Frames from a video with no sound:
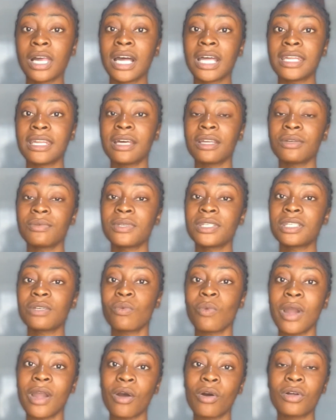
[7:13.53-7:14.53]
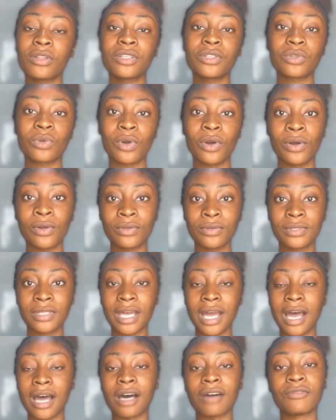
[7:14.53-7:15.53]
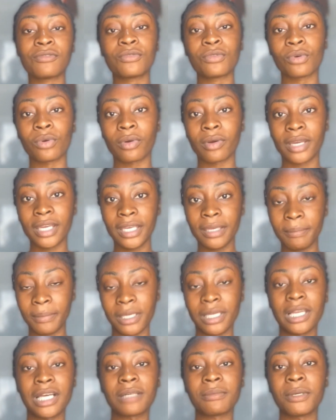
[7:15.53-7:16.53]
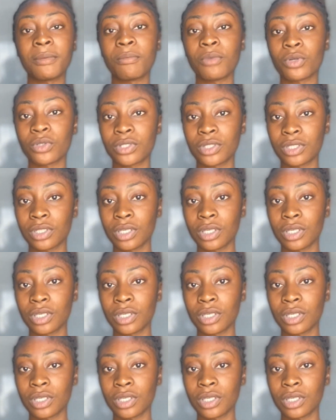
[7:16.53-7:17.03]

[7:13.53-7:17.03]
Now the reason why all these oils are for hip enlargement, but